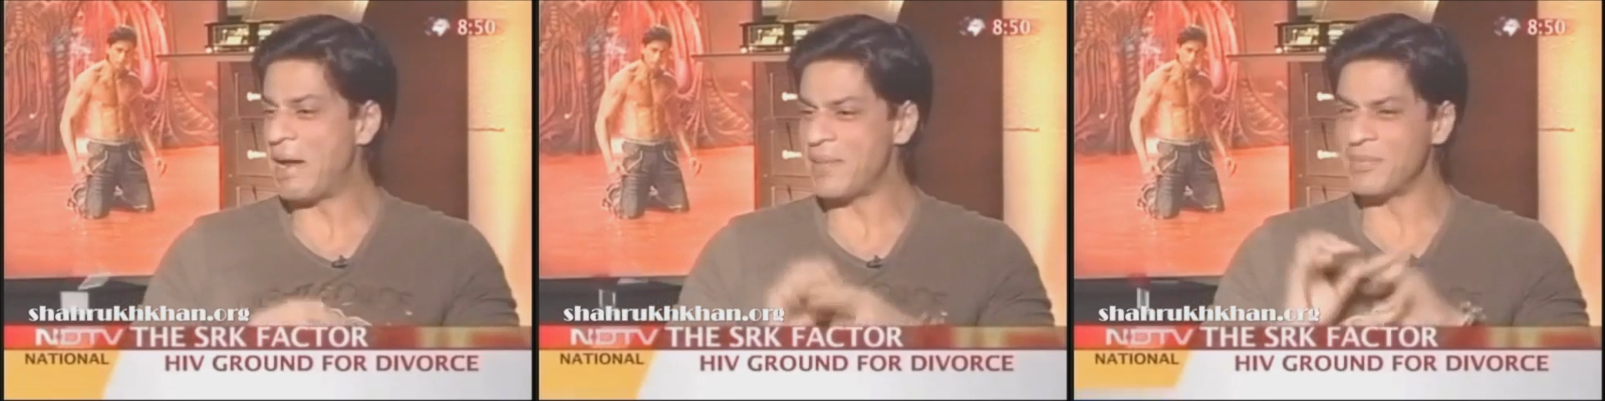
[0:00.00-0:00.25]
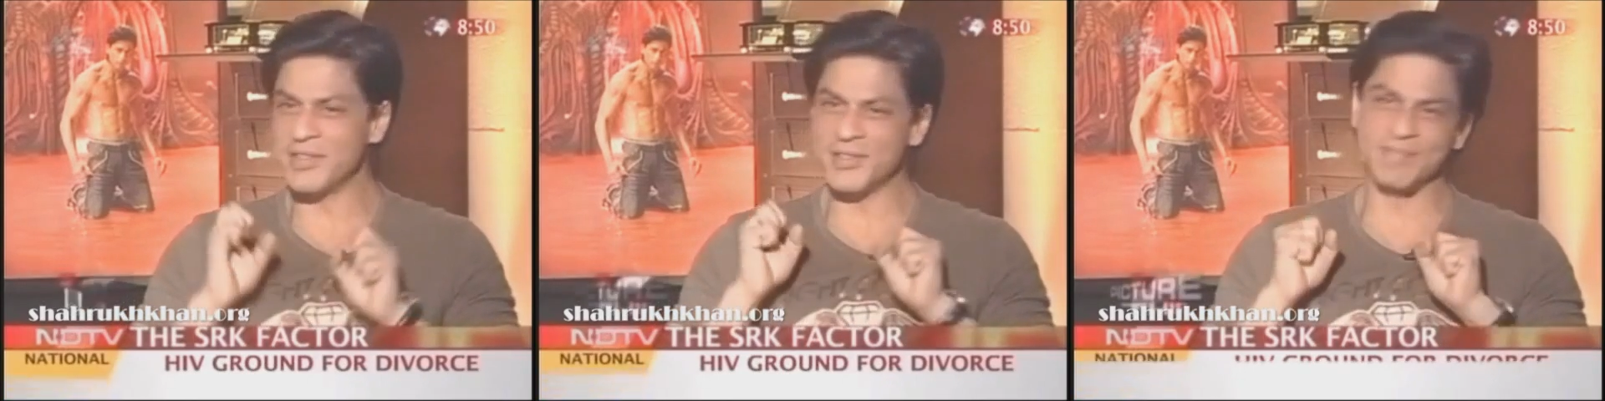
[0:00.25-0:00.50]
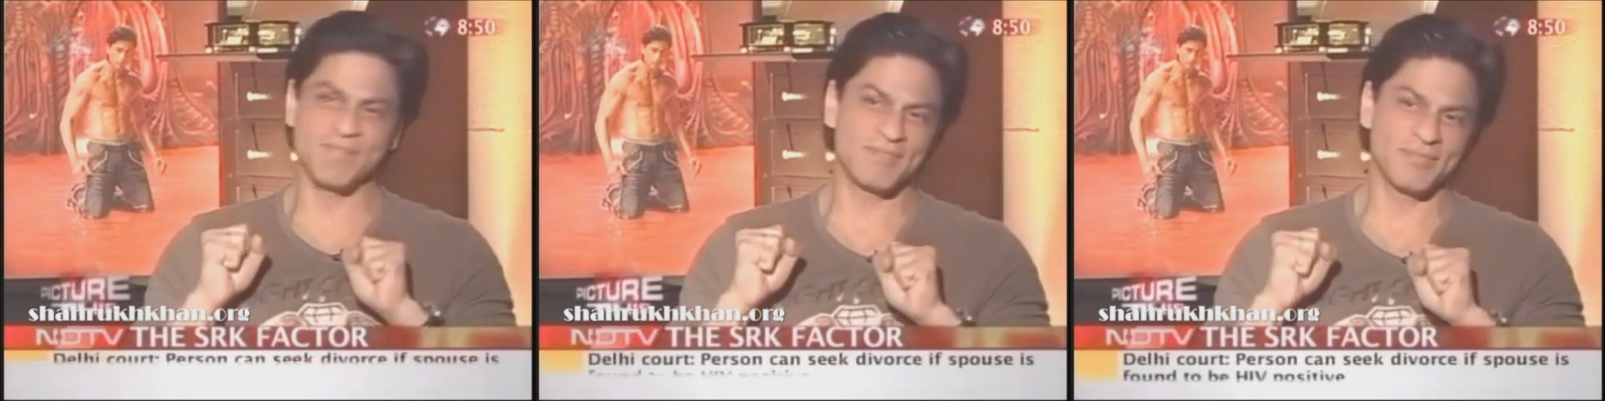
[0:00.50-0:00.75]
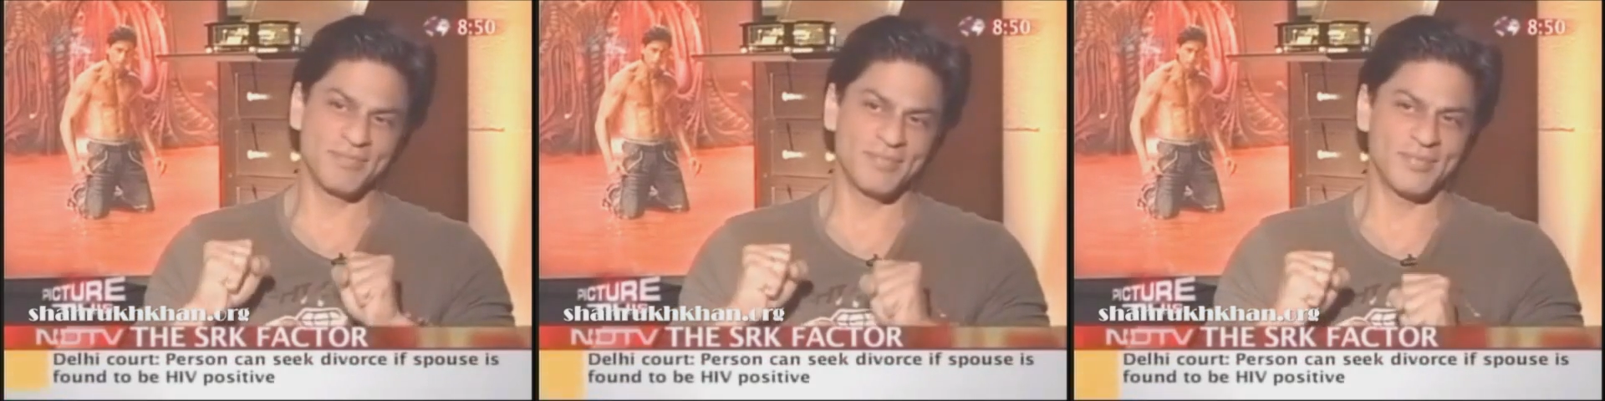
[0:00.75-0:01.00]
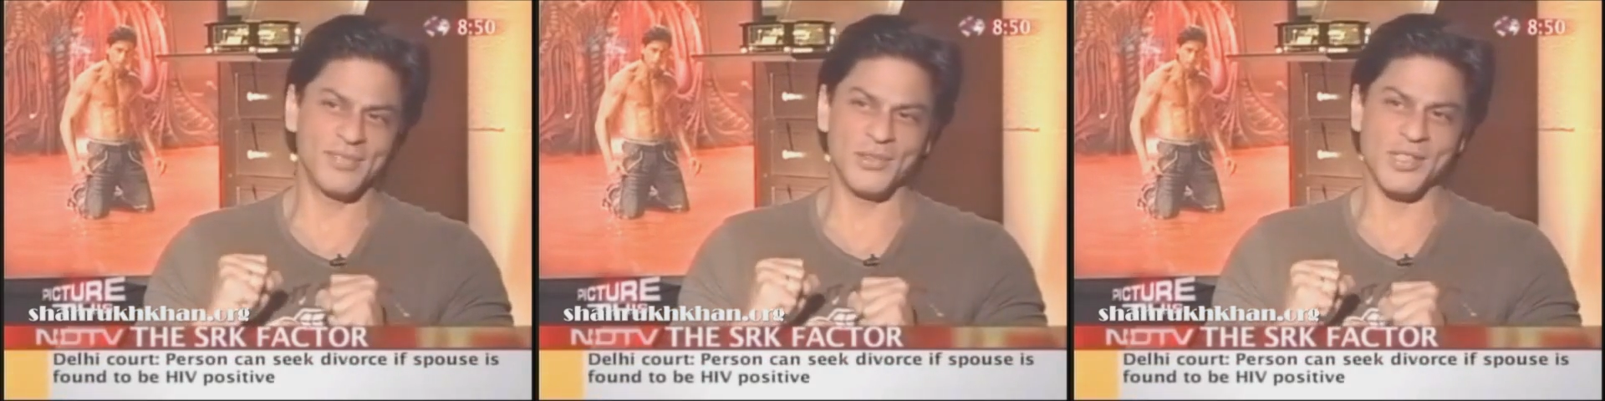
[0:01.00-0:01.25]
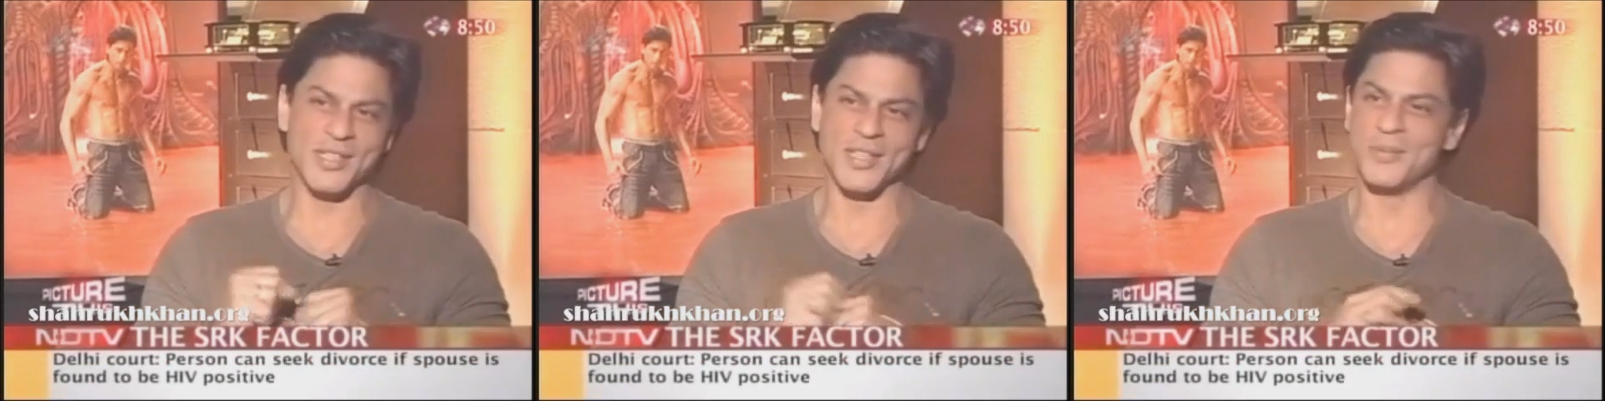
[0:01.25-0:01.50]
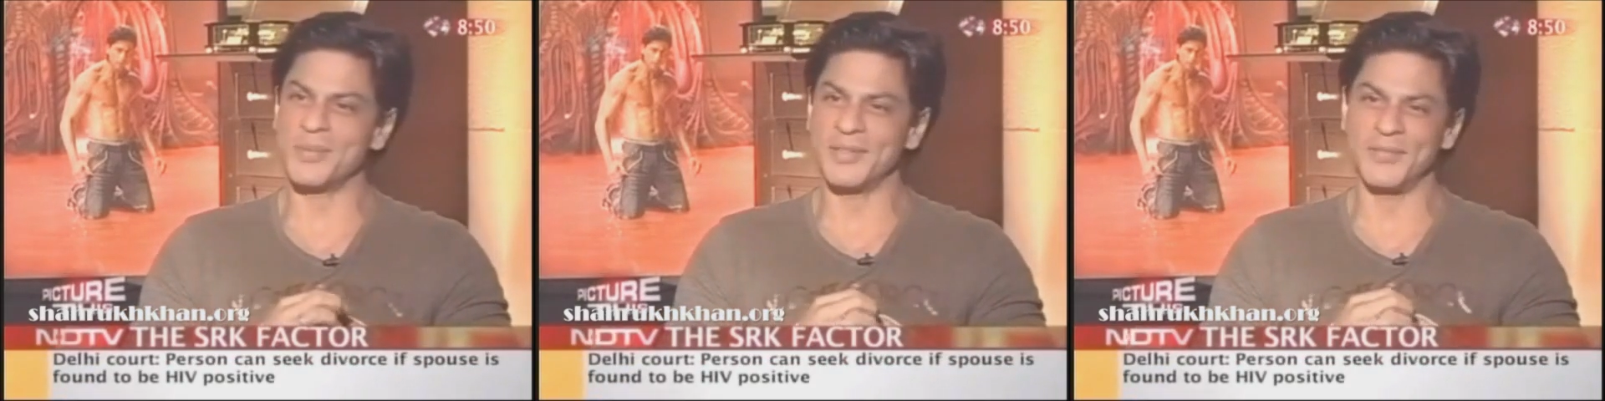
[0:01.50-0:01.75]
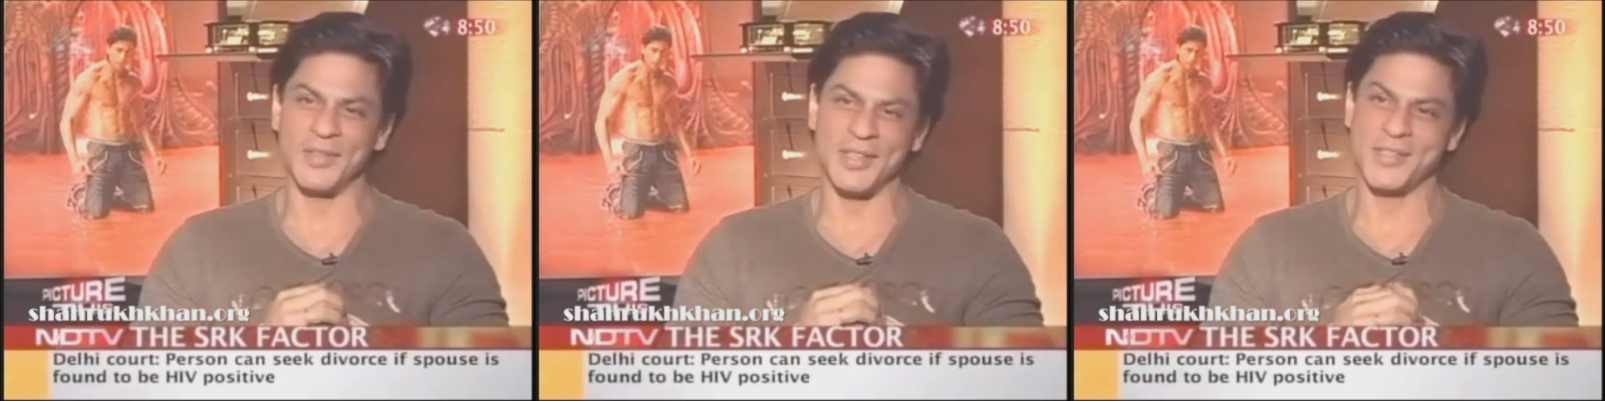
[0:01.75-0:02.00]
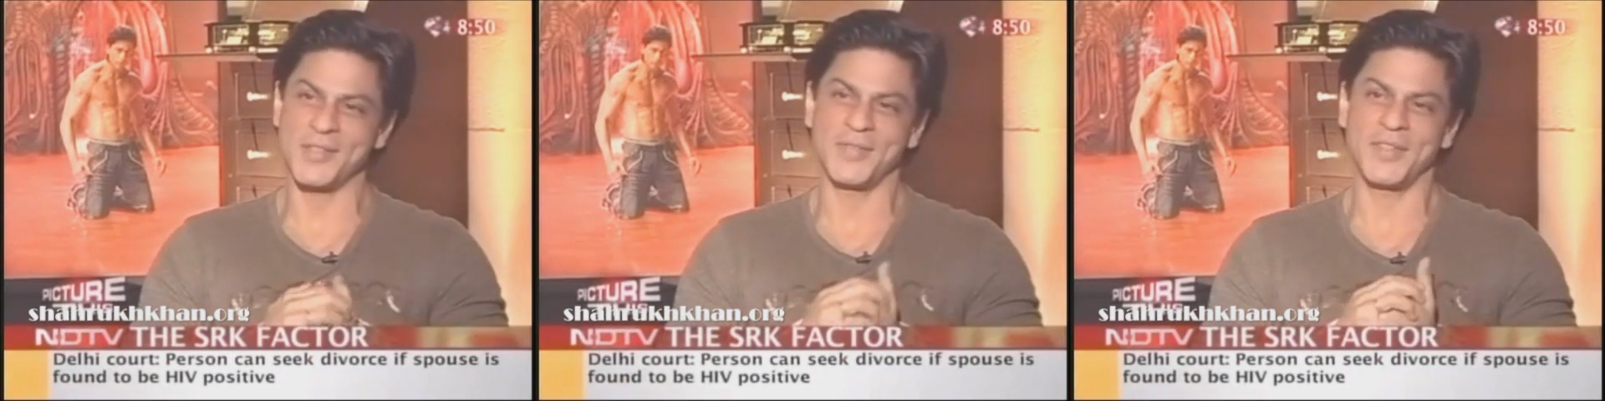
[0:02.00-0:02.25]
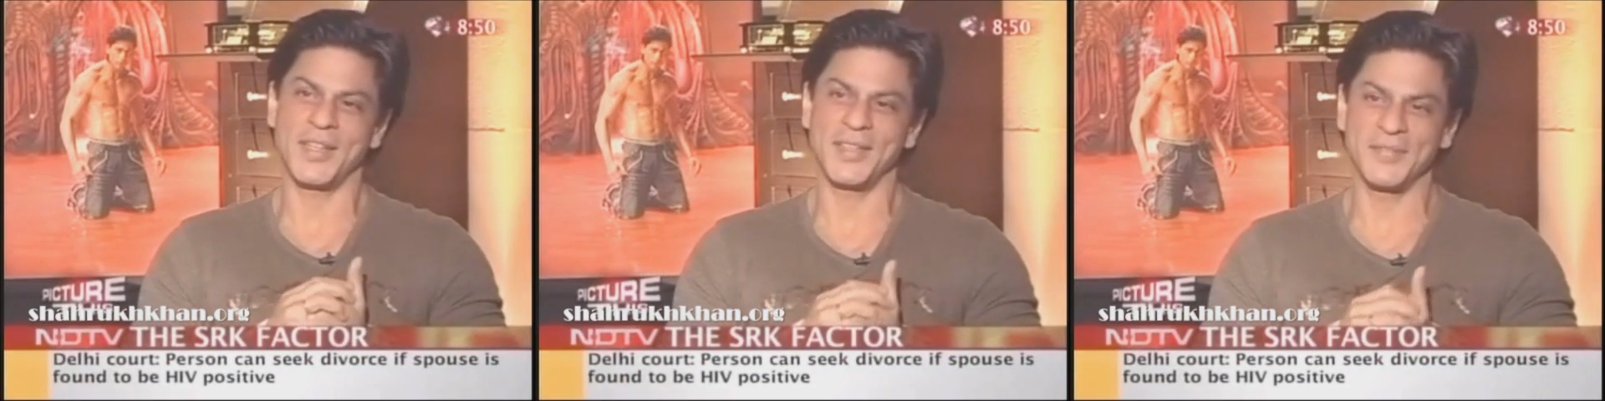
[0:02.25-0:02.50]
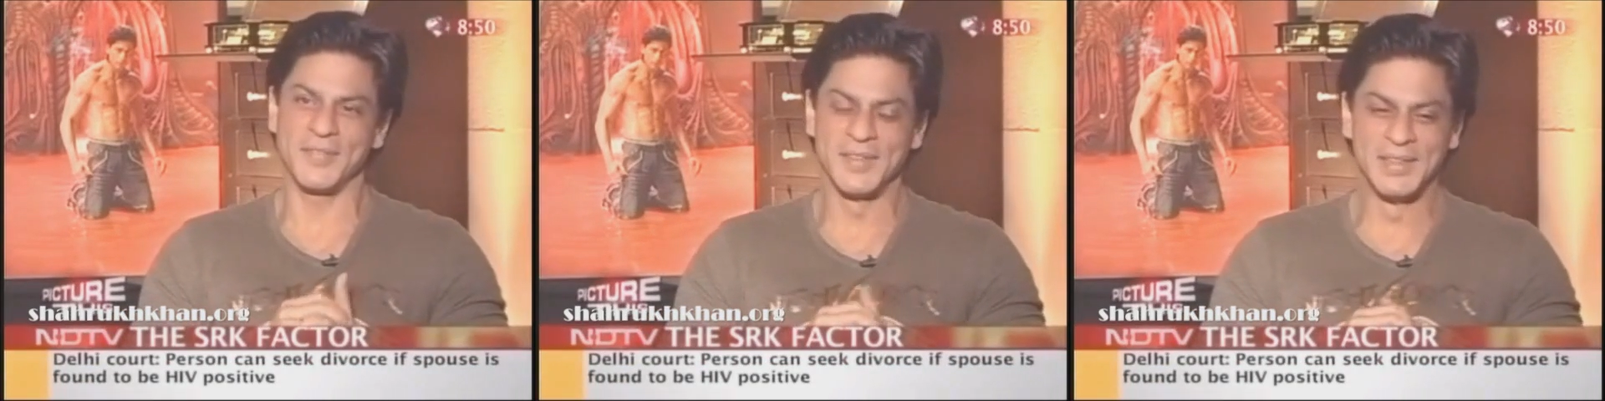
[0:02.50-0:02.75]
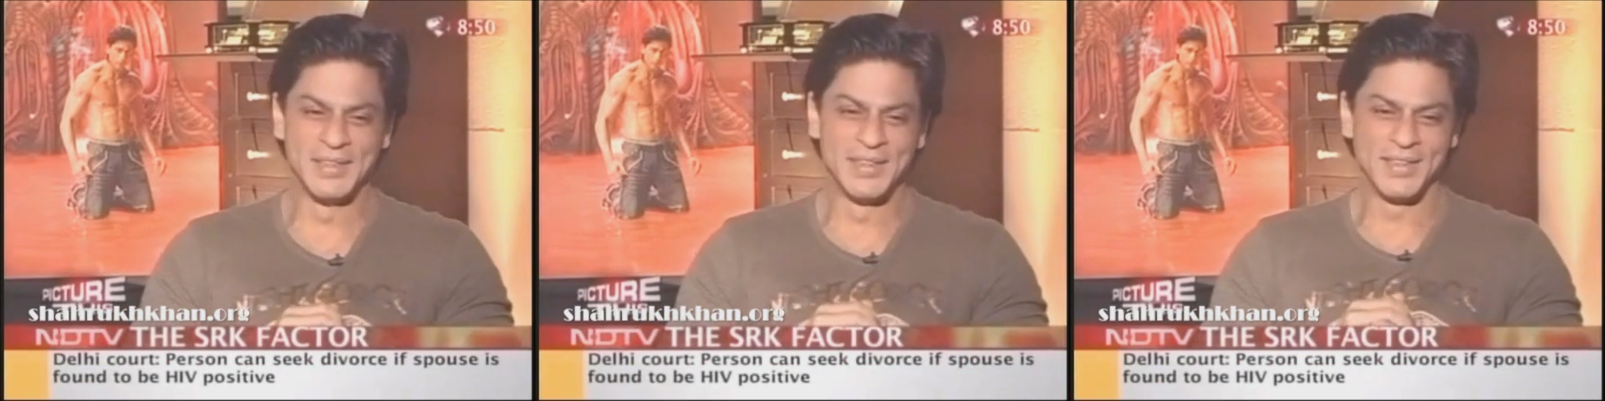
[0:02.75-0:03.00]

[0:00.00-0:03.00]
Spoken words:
Bad habits you're stuck with for the rest of your life.